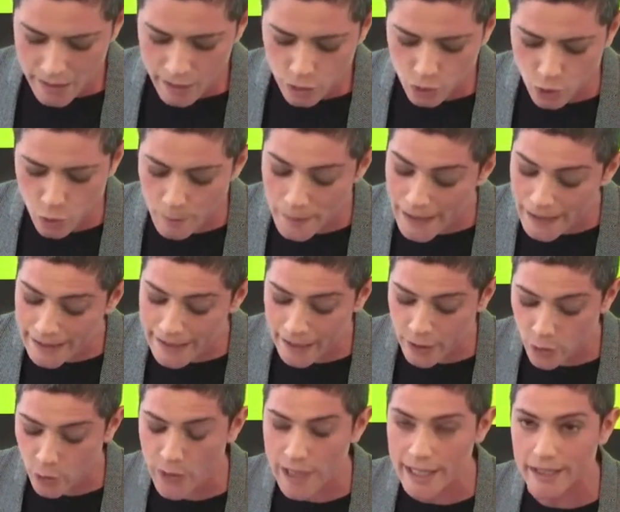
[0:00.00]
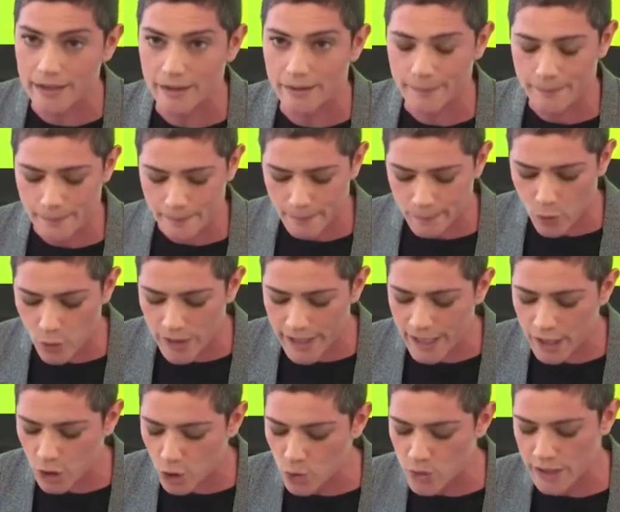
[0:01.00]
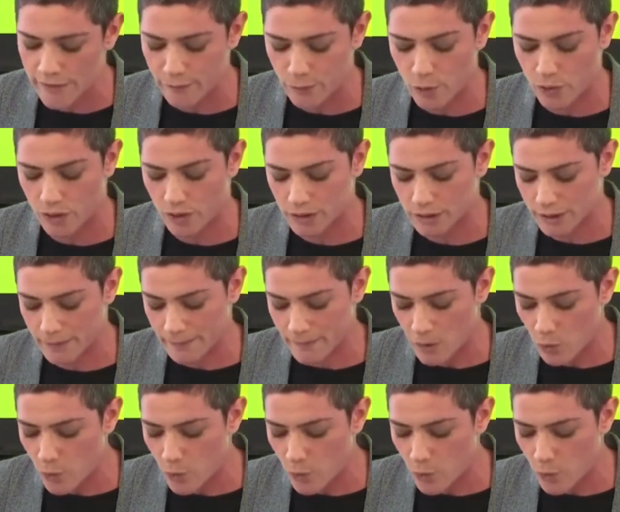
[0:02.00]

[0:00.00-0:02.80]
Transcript: To build a greener, more inclusive world,